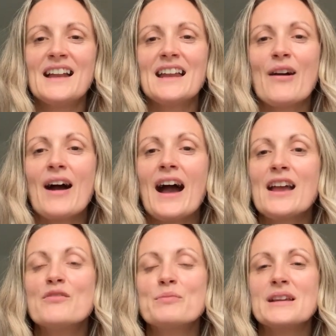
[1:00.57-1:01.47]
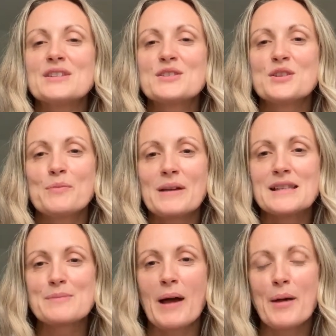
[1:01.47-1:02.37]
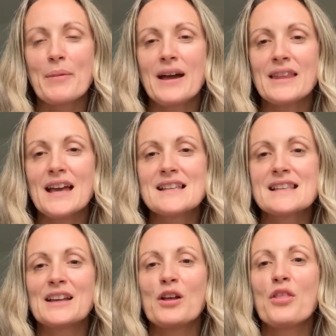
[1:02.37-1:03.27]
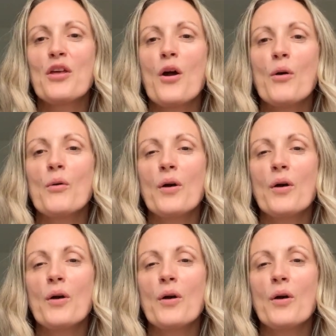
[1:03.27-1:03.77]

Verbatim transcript: Now, I have been super inspired by this, and although